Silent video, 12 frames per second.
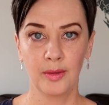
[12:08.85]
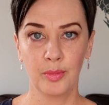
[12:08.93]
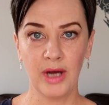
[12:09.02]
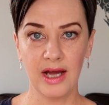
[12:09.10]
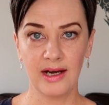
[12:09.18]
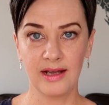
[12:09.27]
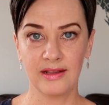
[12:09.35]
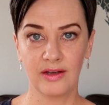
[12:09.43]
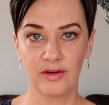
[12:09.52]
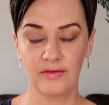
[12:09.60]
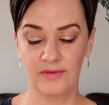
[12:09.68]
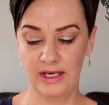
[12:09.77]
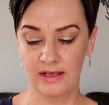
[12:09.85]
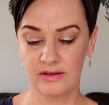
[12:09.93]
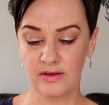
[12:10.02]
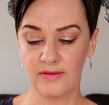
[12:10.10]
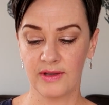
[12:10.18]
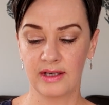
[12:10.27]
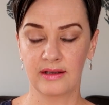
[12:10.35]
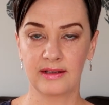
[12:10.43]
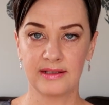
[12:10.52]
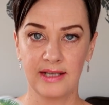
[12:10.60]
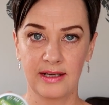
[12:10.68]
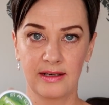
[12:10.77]
But I like the convenience of the little
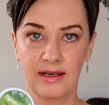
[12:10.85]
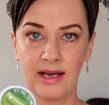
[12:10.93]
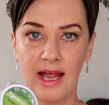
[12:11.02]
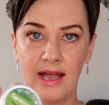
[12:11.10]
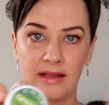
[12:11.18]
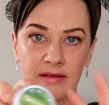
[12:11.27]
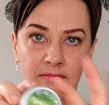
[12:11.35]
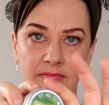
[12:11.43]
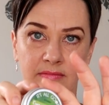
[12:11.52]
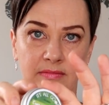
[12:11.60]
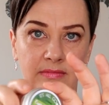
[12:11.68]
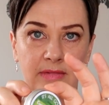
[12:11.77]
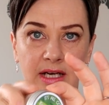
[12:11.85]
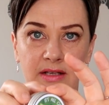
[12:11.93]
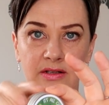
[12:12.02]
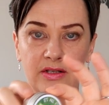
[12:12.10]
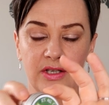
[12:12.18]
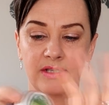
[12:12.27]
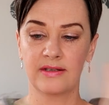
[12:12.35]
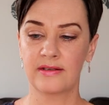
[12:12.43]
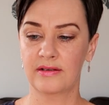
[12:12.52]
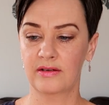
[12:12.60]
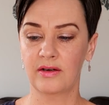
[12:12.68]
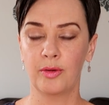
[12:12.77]
tin and that it's
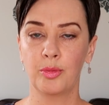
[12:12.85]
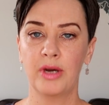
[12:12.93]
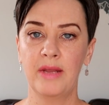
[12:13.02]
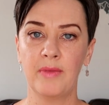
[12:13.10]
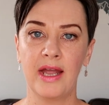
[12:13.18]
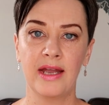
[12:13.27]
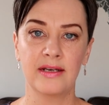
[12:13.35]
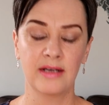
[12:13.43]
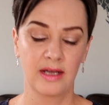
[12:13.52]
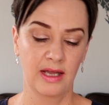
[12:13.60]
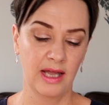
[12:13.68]
just, you know, pre-made.